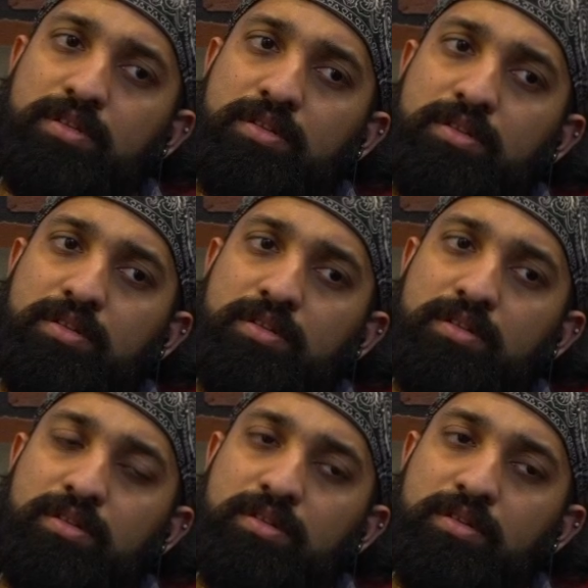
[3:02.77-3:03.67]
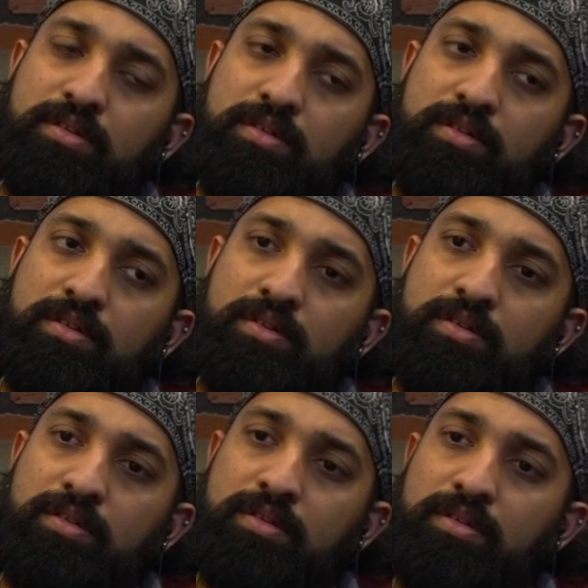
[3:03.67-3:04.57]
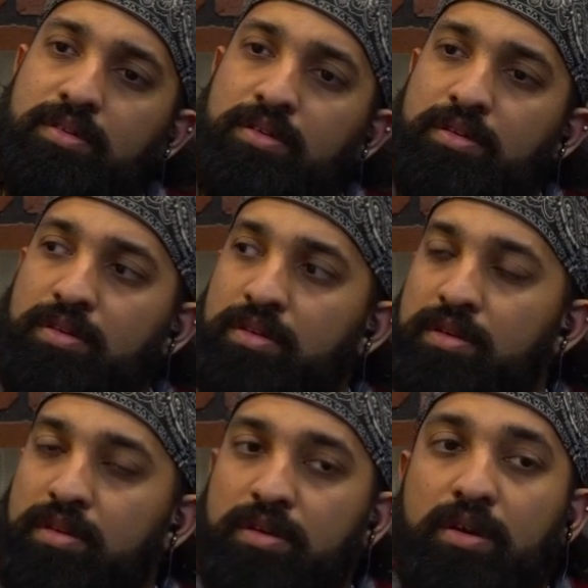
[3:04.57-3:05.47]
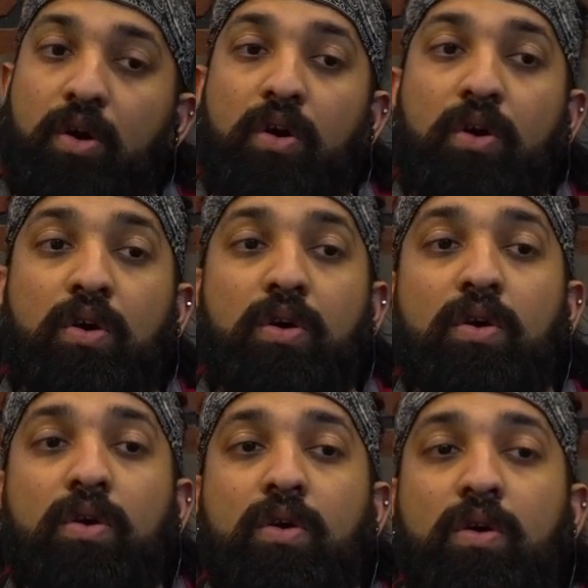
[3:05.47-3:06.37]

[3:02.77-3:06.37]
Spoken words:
(not speaking)